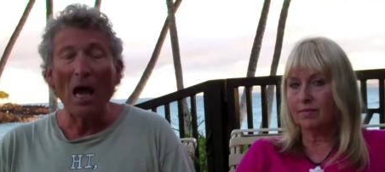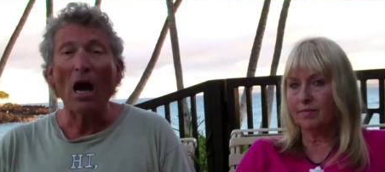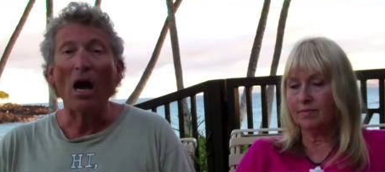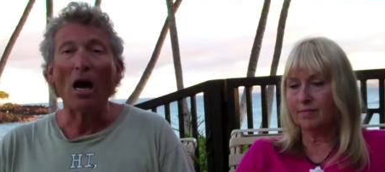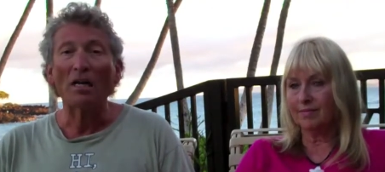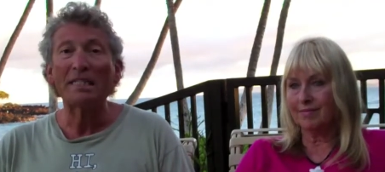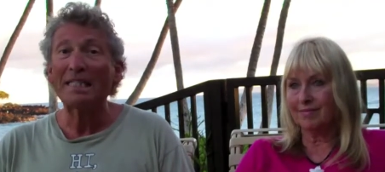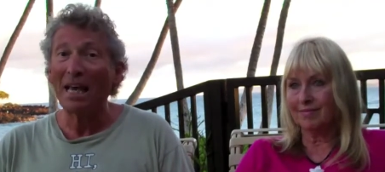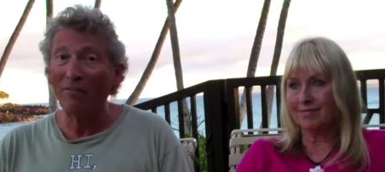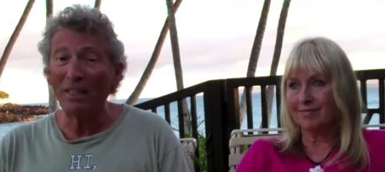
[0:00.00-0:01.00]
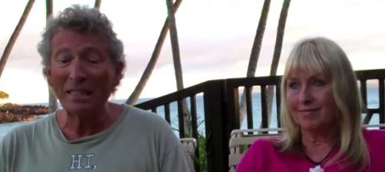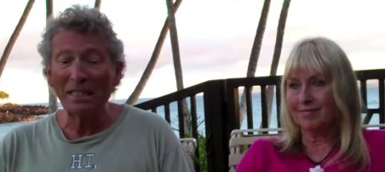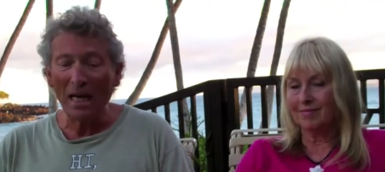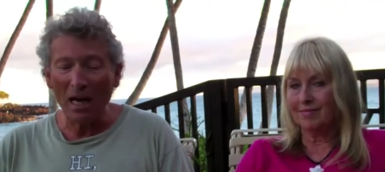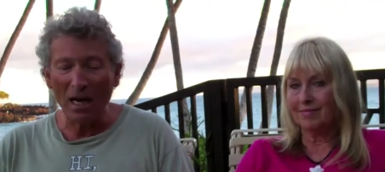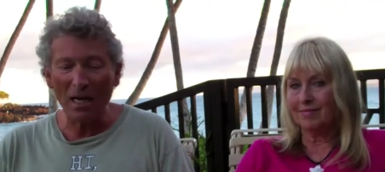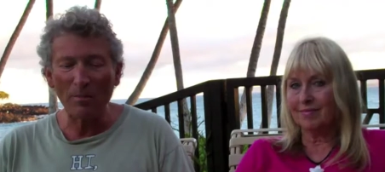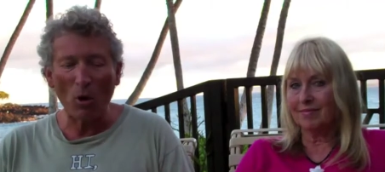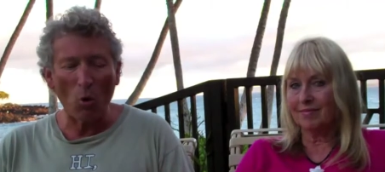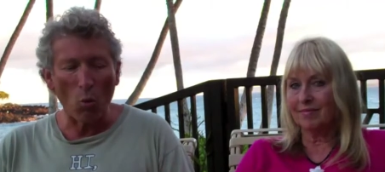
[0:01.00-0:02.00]
Speaker 1: a
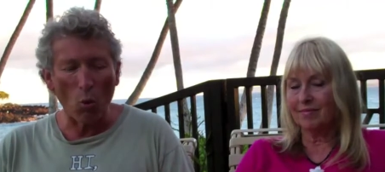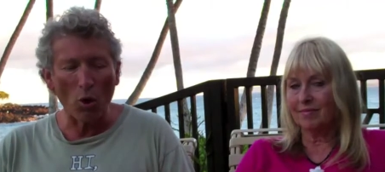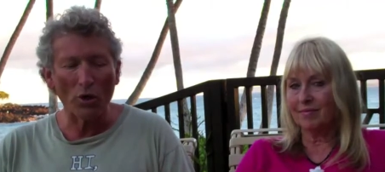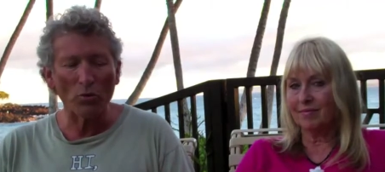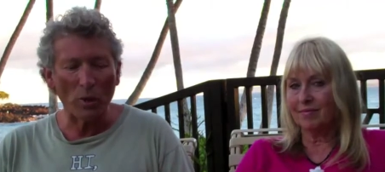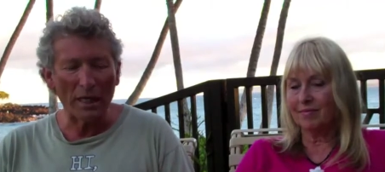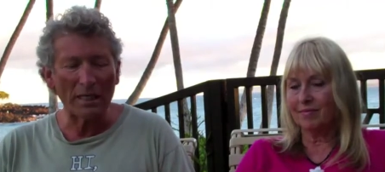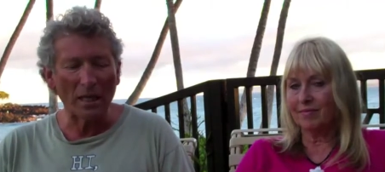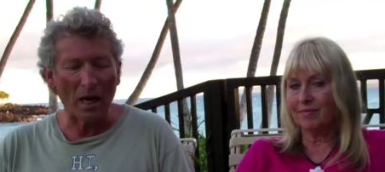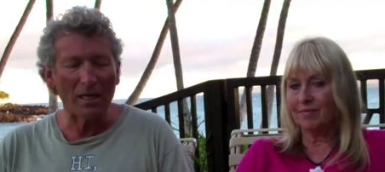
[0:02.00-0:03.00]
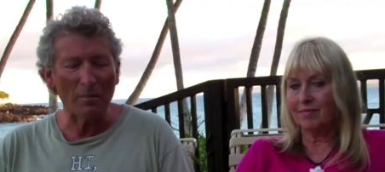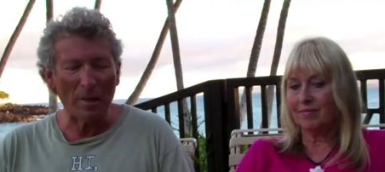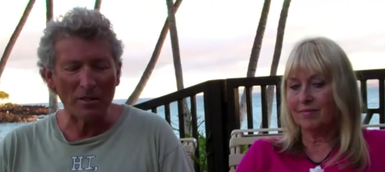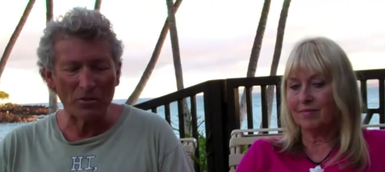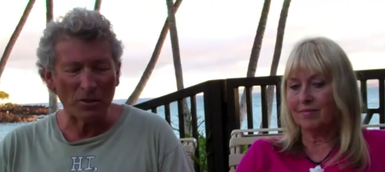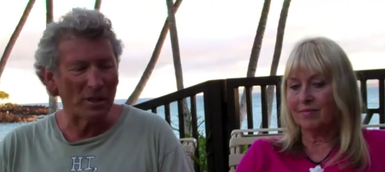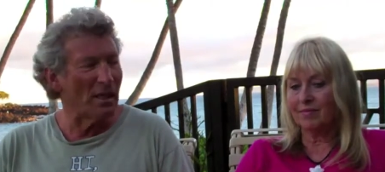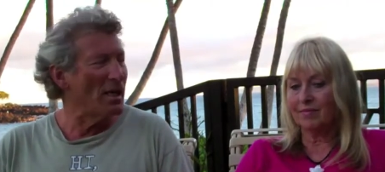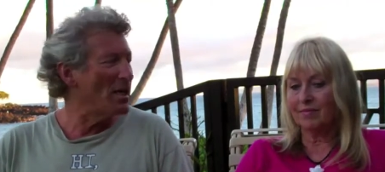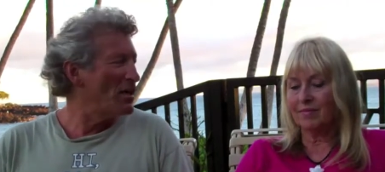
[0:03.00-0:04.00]
7-time award-winning documentary.
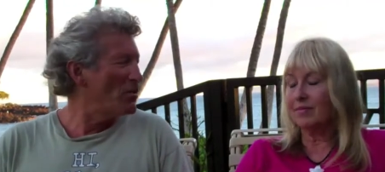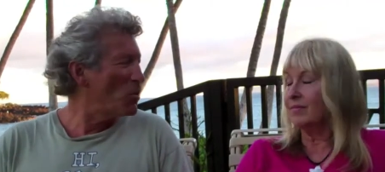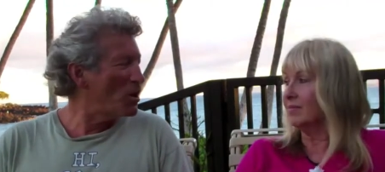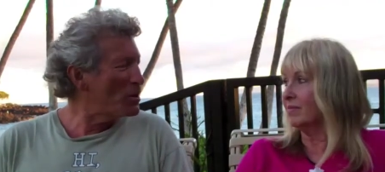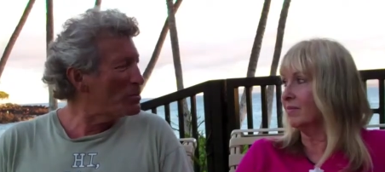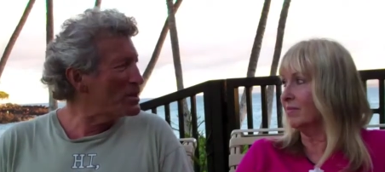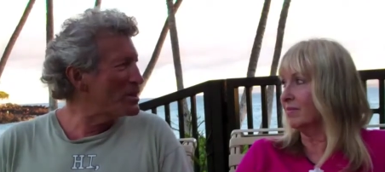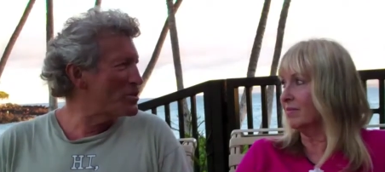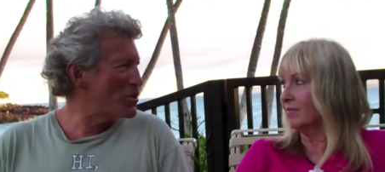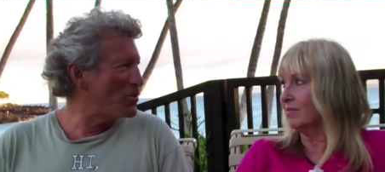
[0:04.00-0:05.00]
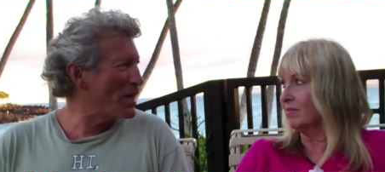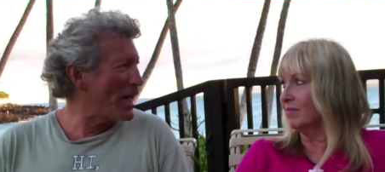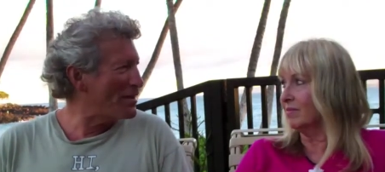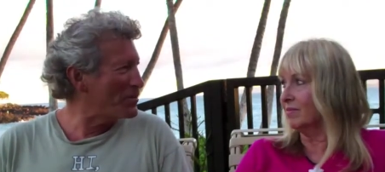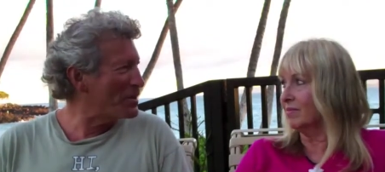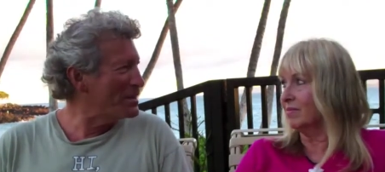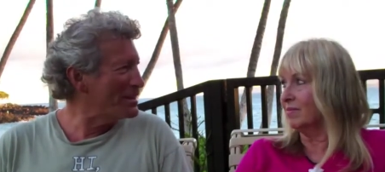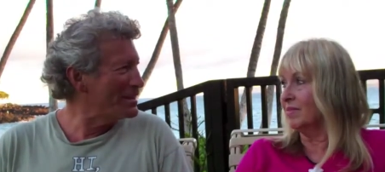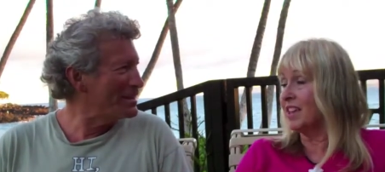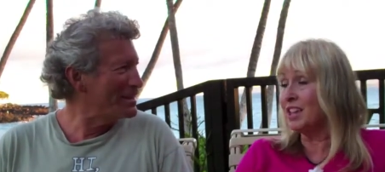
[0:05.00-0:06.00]
Welcome to the show, Catherine.
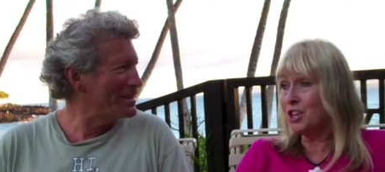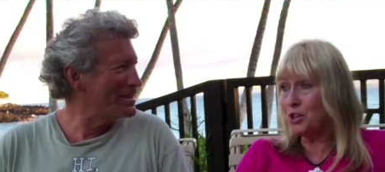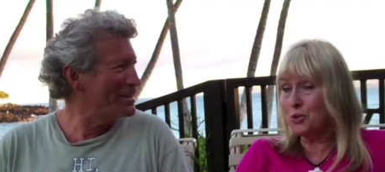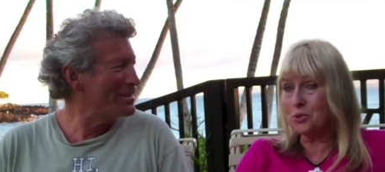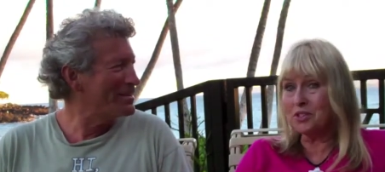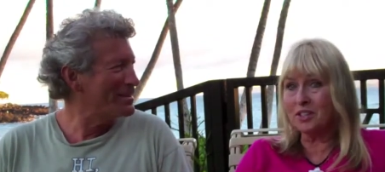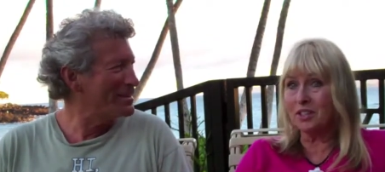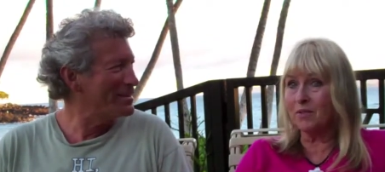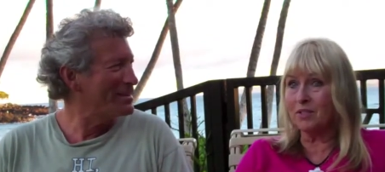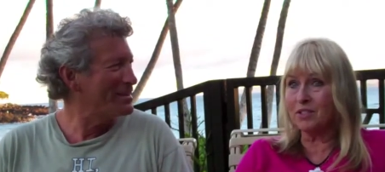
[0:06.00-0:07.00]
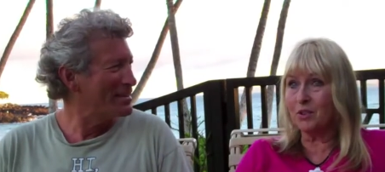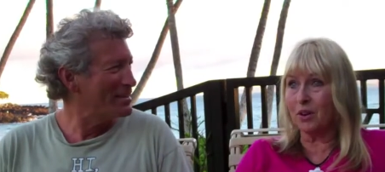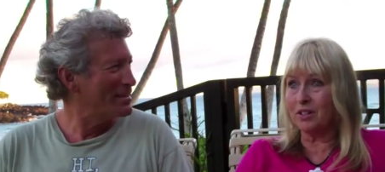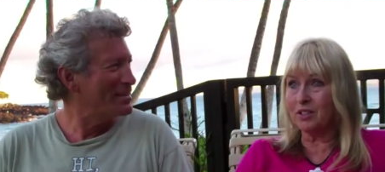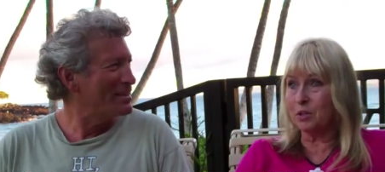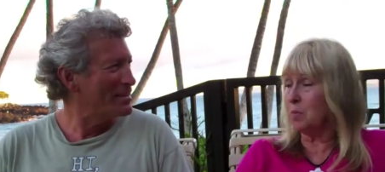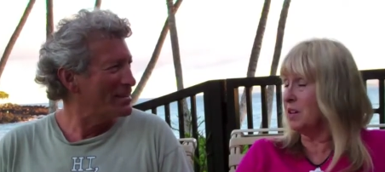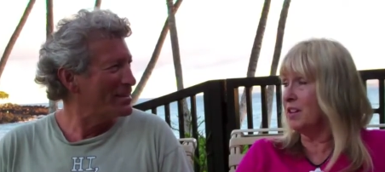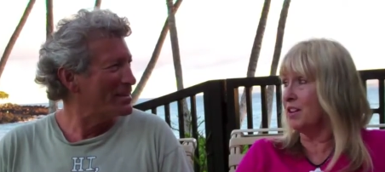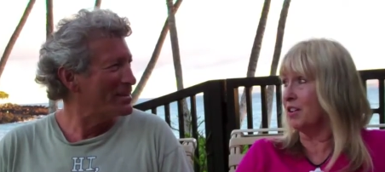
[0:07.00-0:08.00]
Speaker 2: Thank you, Steve. It's great to be
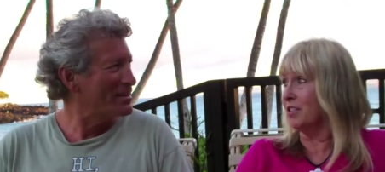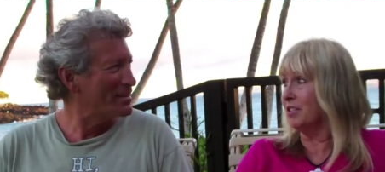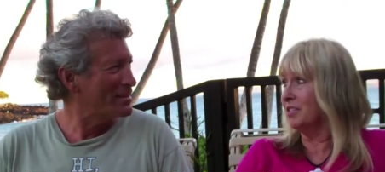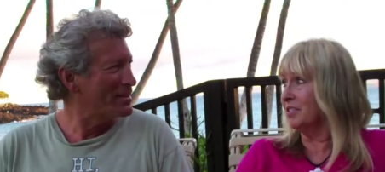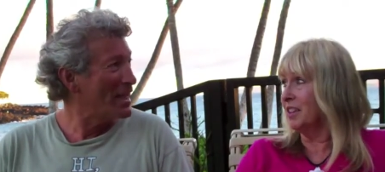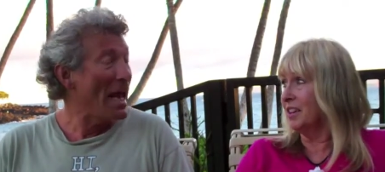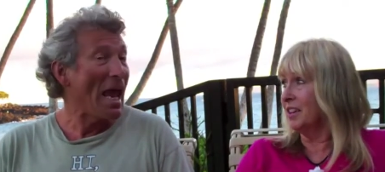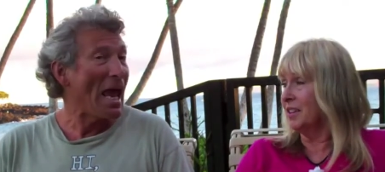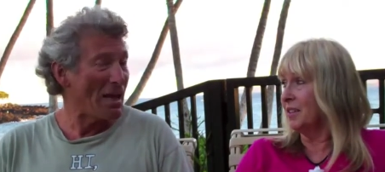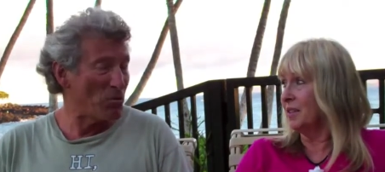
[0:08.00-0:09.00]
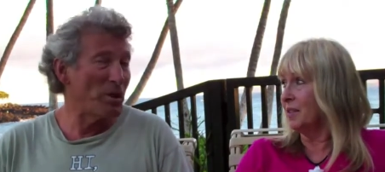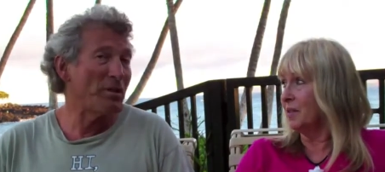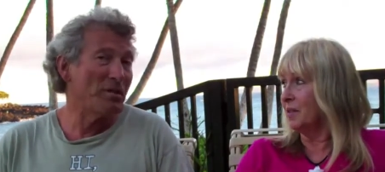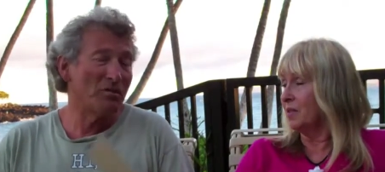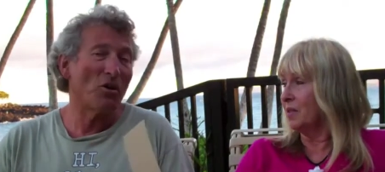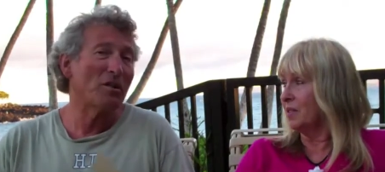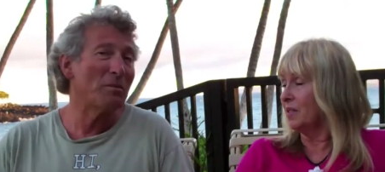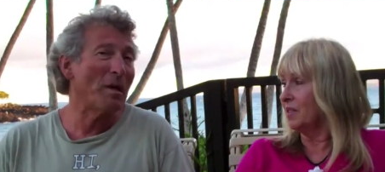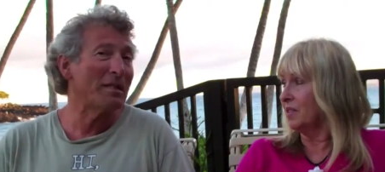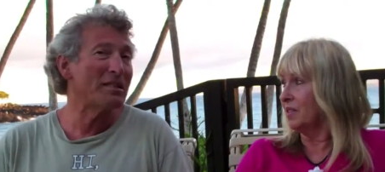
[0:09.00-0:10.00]
here.
Speaker 1: And we talked
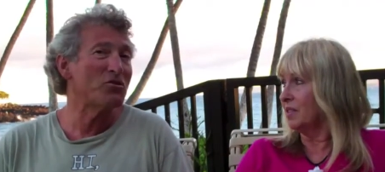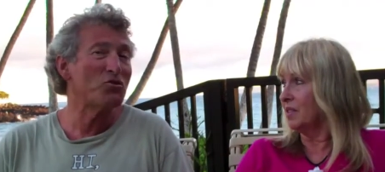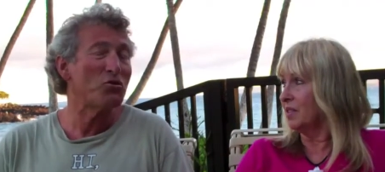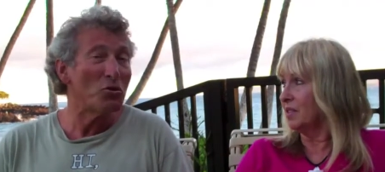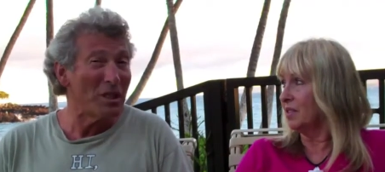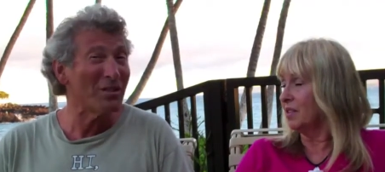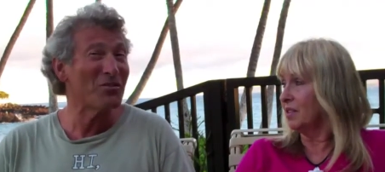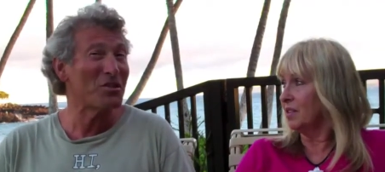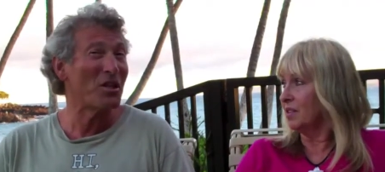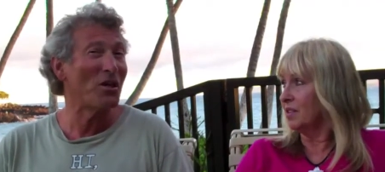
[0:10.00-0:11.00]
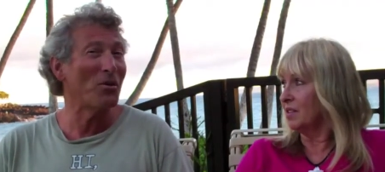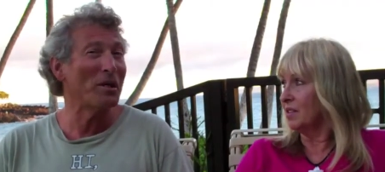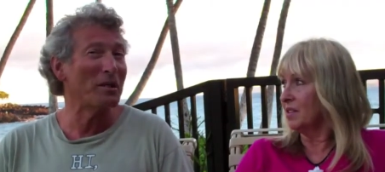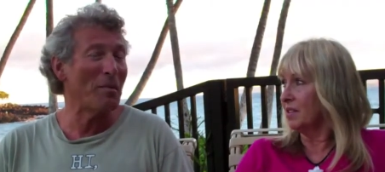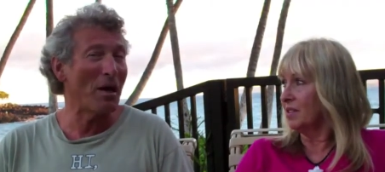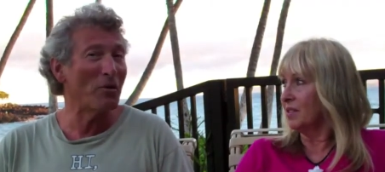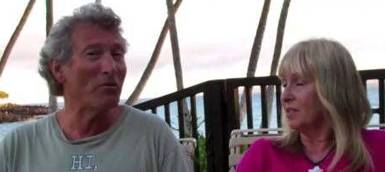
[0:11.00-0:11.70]
about this 2 years ago at the Maui